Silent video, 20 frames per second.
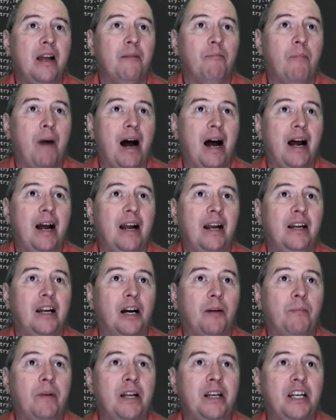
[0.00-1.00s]
by
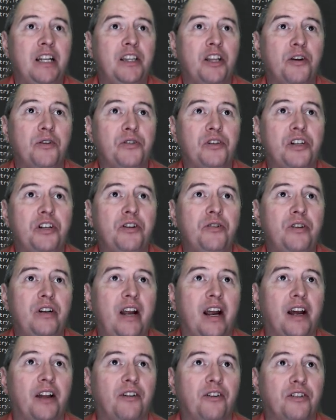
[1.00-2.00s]
appending those two
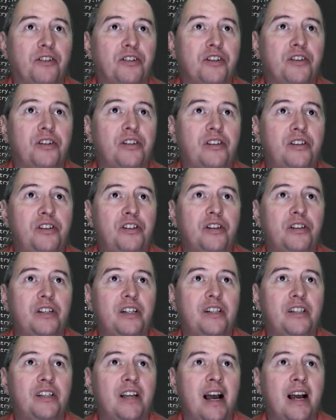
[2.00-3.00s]
together, just
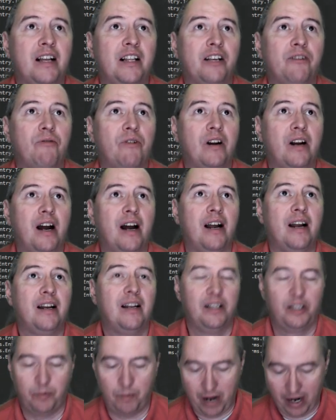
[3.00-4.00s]
exactly what I
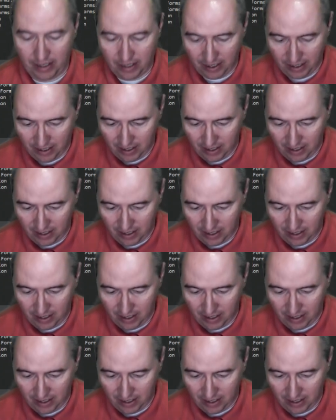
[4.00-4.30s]
expected.